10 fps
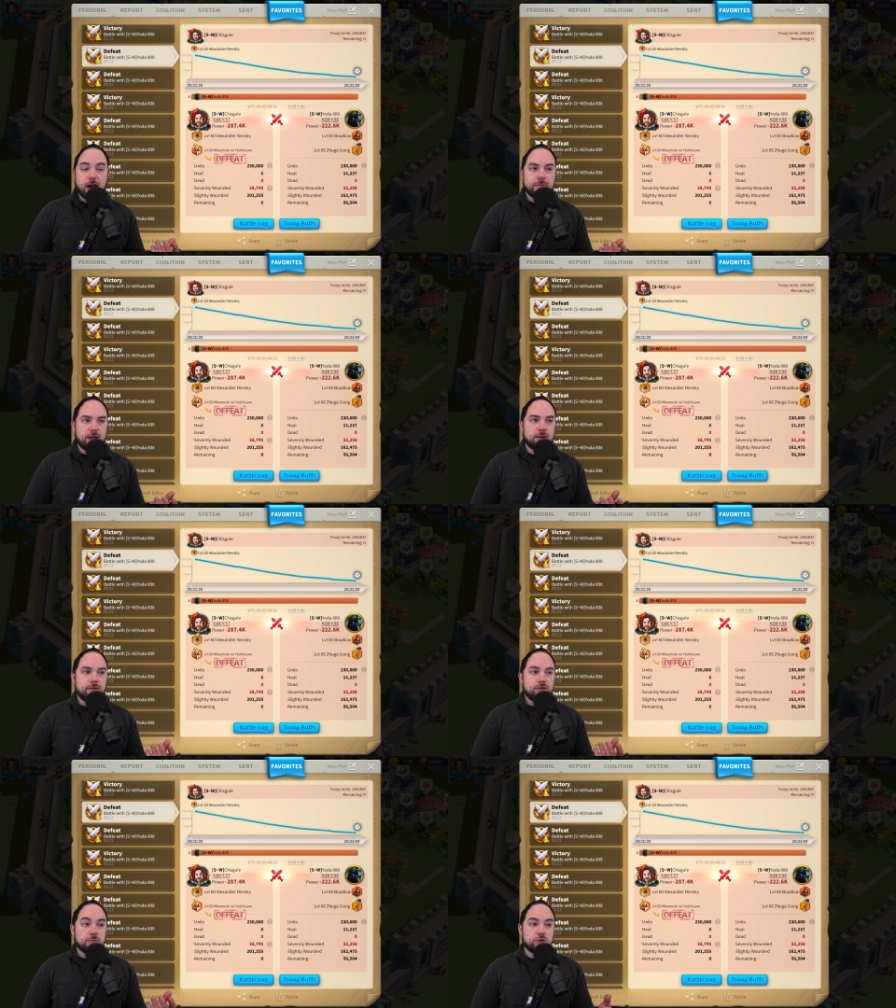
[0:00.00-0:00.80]
I
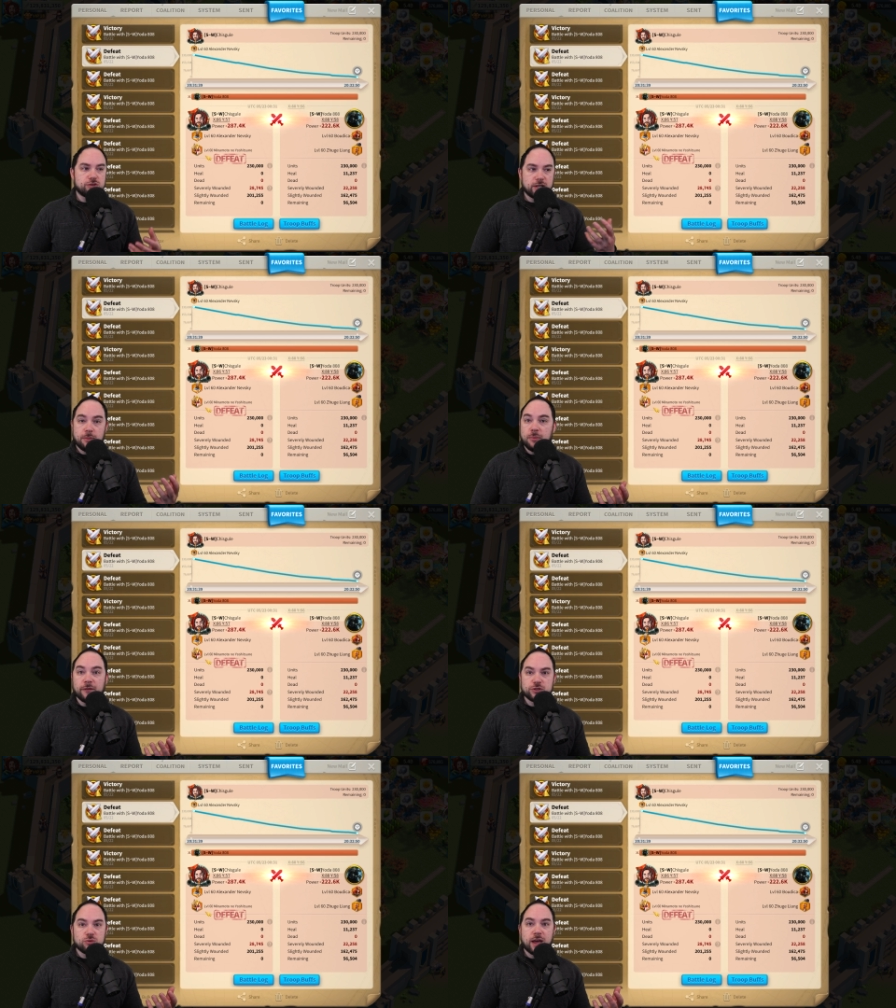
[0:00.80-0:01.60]
mean, the museum
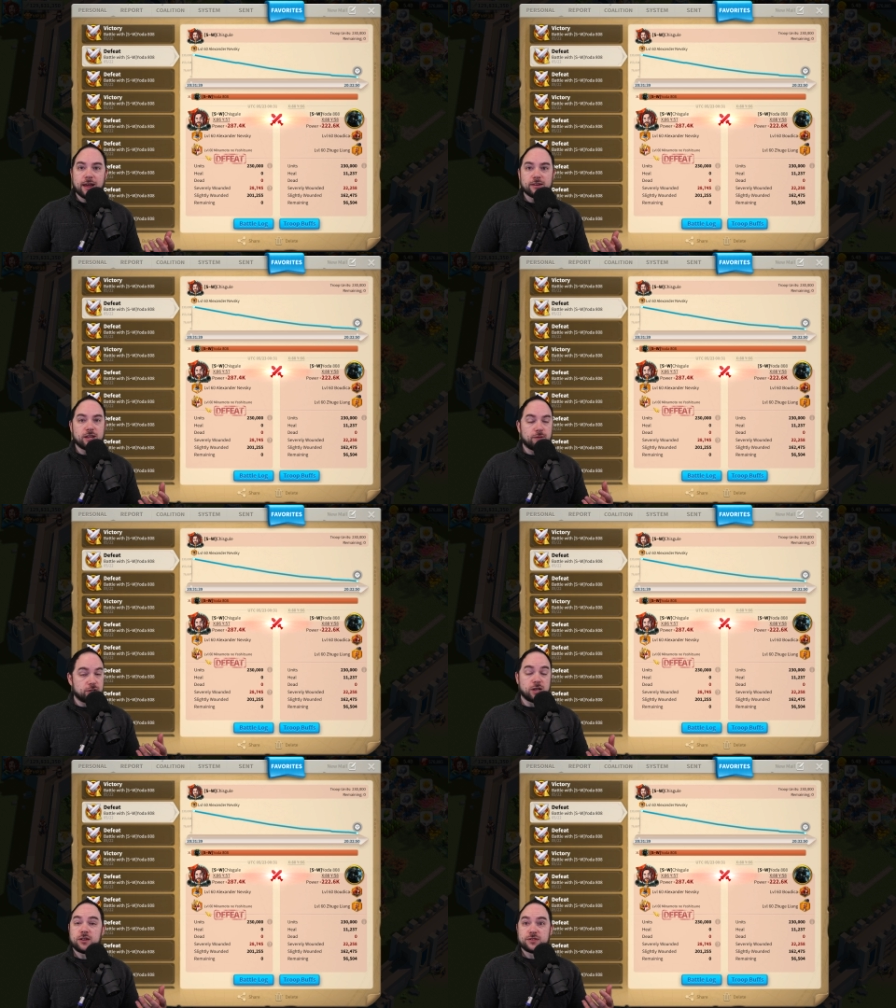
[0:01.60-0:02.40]
buffs you get give a
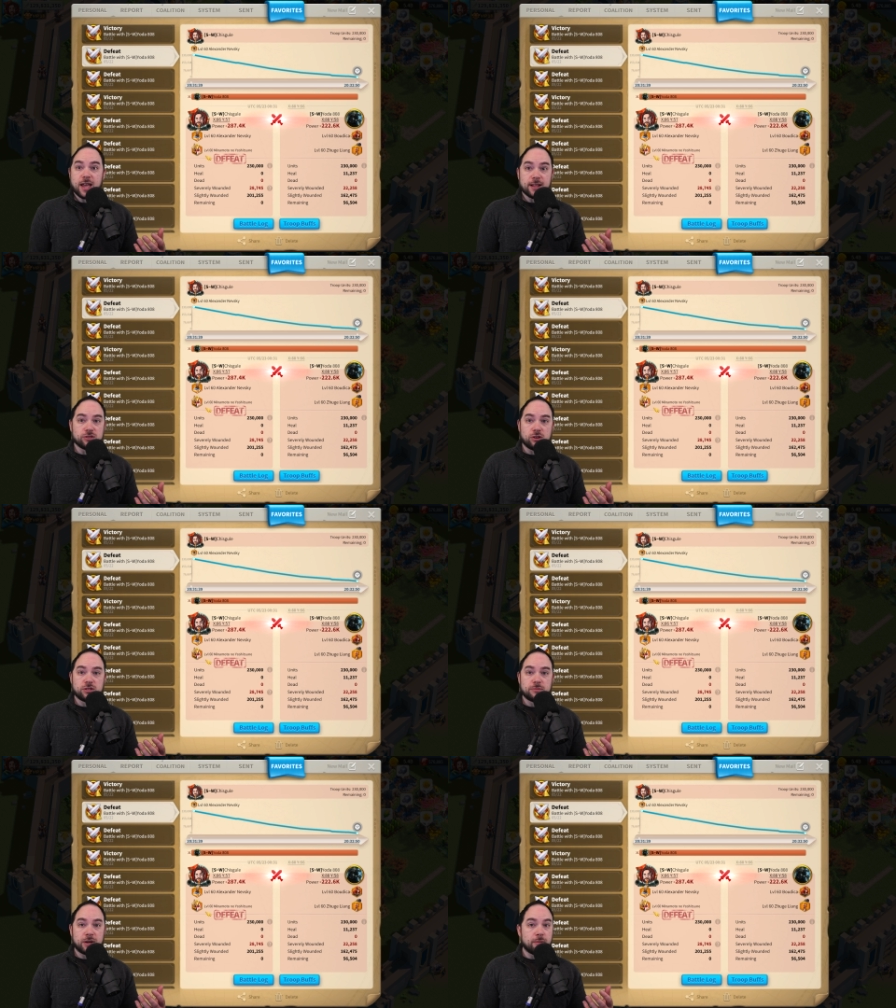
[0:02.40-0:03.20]
ton of stats
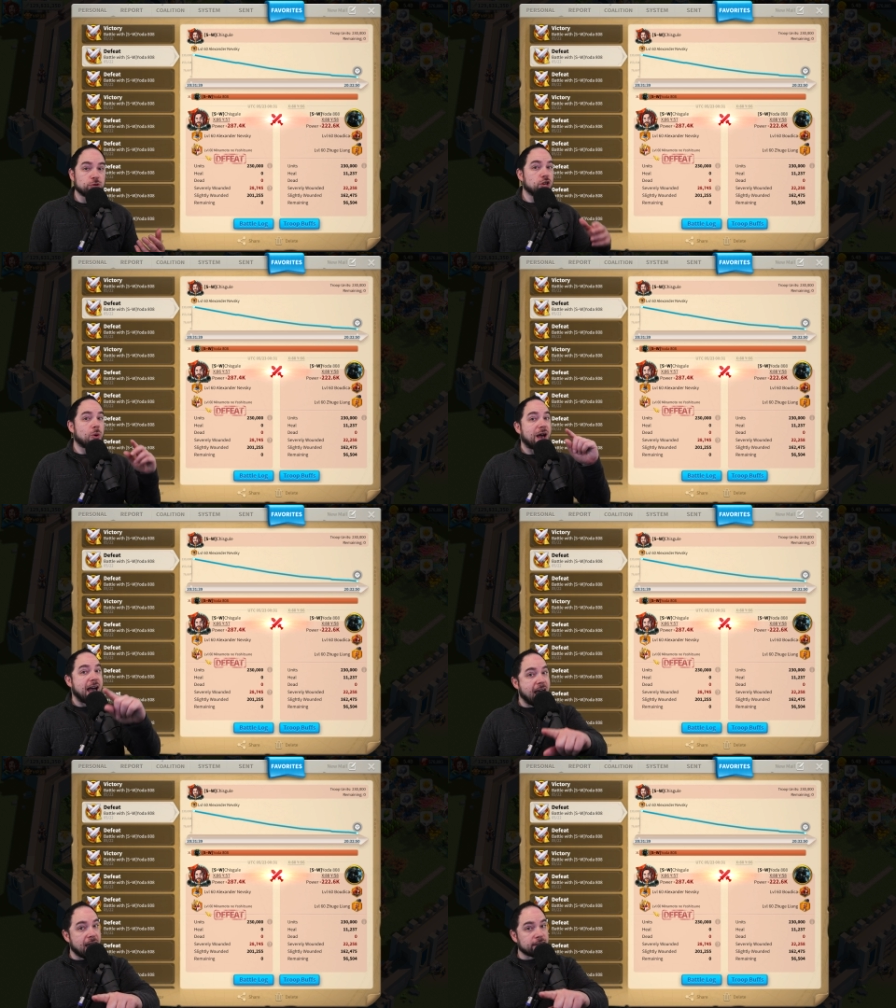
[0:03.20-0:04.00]
onto Minamoto,
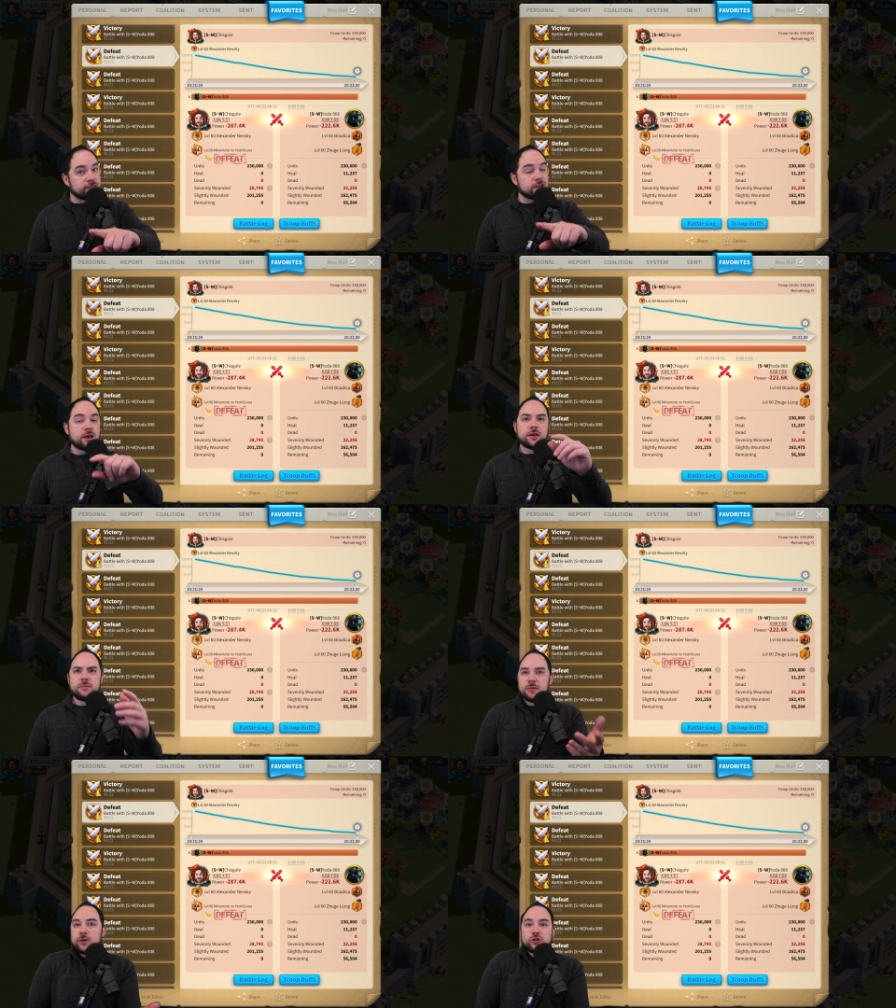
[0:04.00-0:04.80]
and
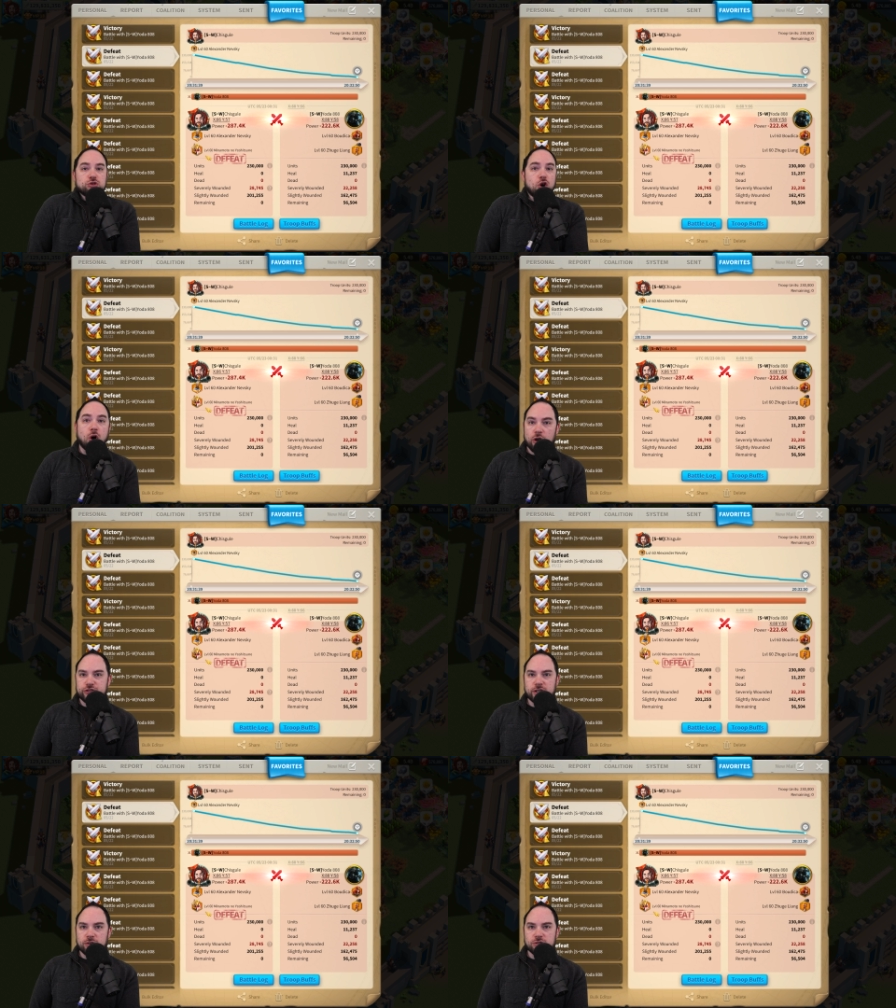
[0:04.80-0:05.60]
Minamoto's all
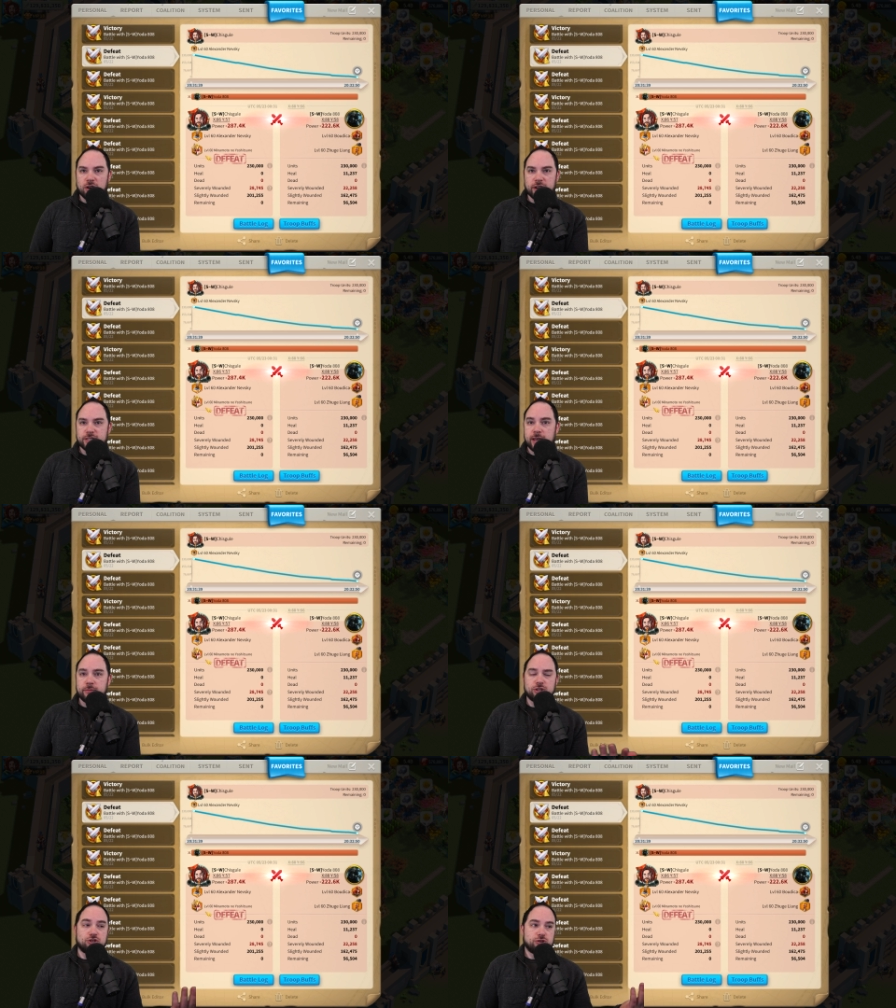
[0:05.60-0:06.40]
single target
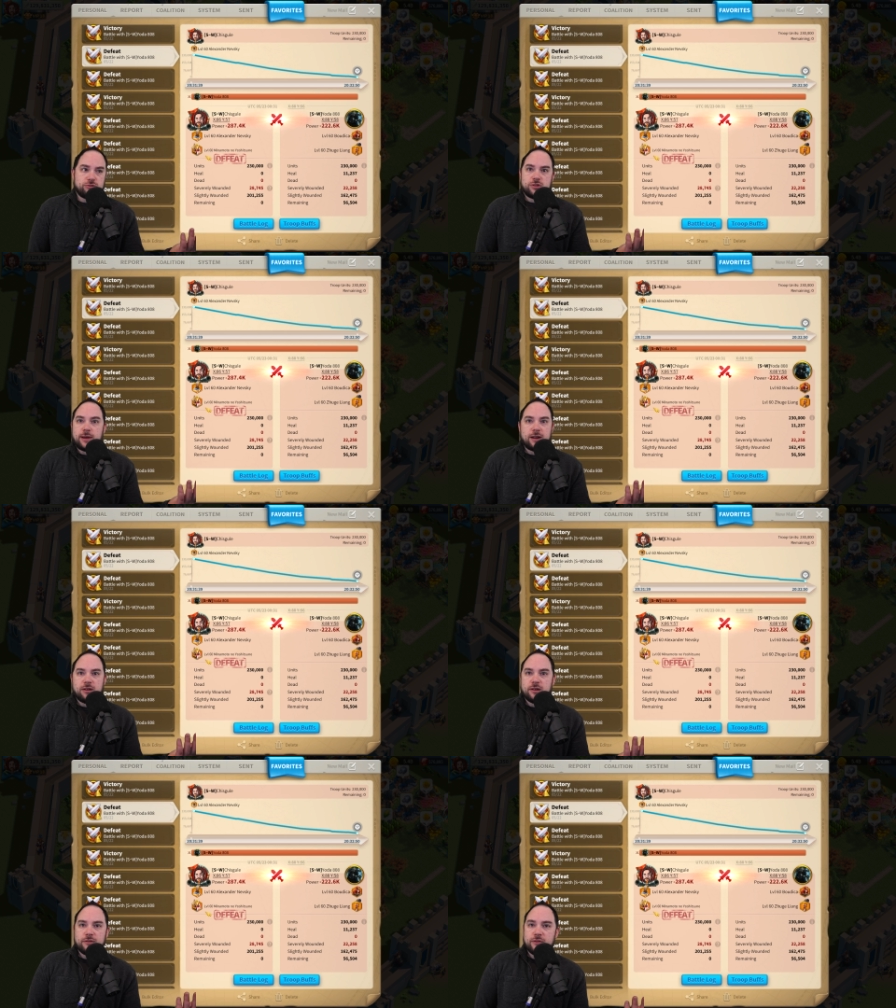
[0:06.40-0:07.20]
damage, Jones about
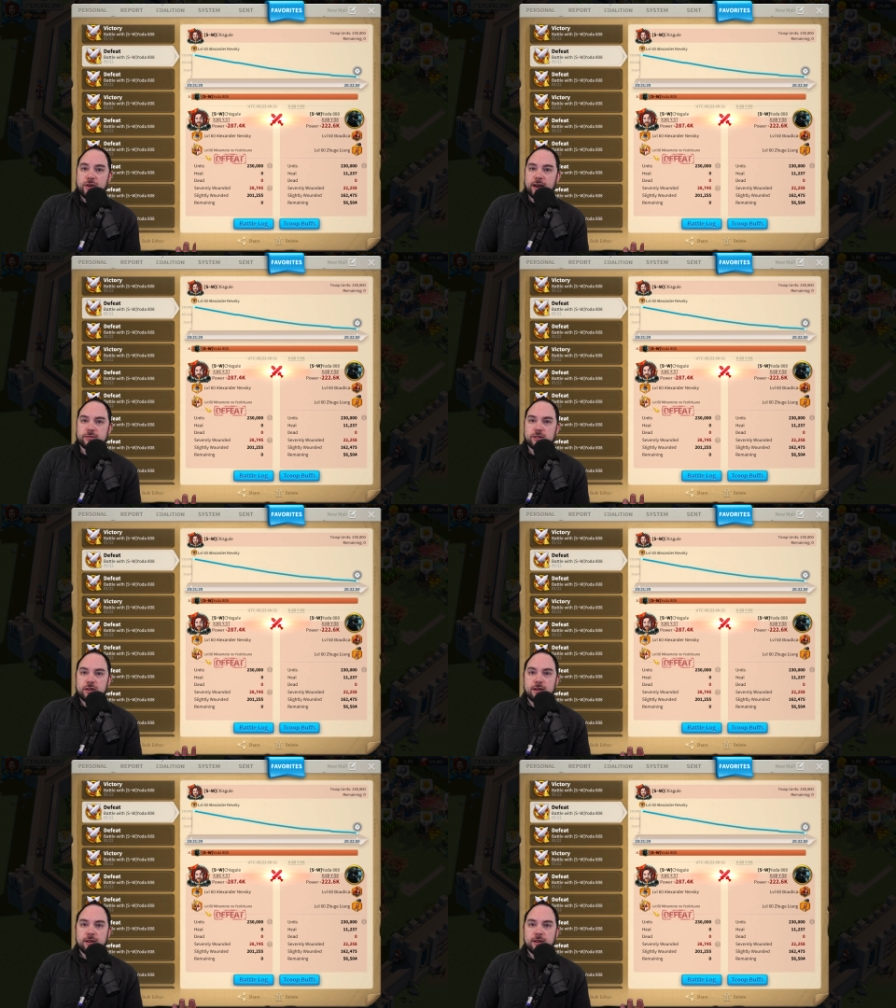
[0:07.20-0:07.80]
area of effect.